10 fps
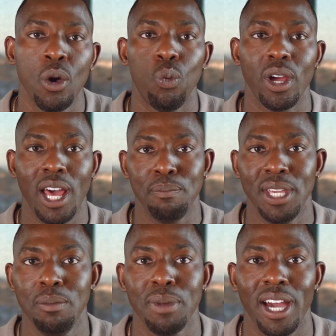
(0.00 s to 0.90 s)
What I
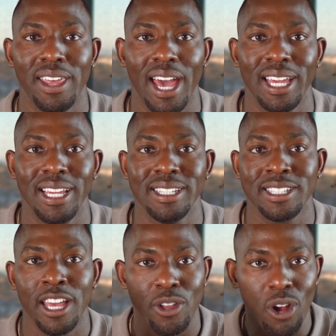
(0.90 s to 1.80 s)
mean by that is
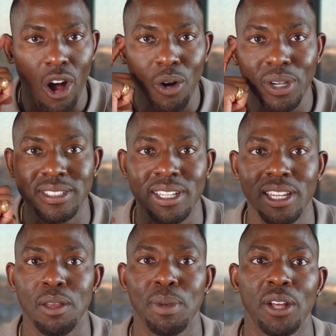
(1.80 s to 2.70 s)
they're always
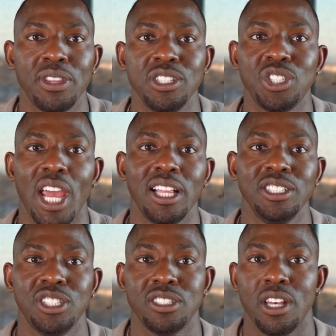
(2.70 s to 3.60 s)
thinking about the
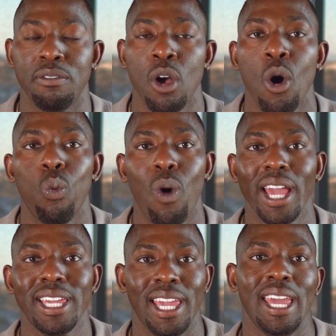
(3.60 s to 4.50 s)
challenges of
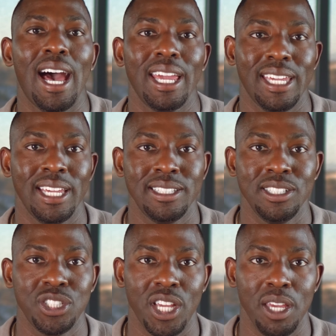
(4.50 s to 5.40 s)
why can't I get into
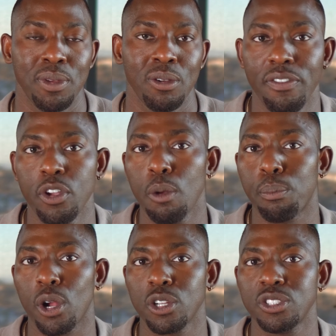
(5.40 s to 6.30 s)
shape? If you're a
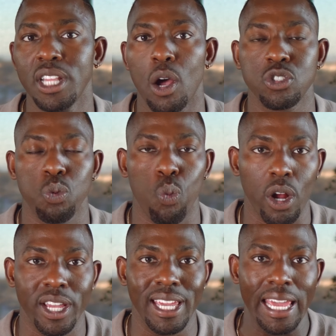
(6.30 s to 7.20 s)
person that's
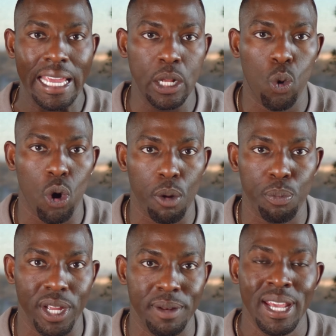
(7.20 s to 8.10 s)
working in
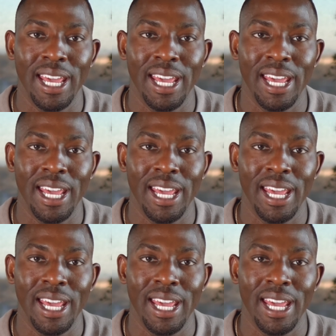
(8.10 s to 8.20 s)
corporate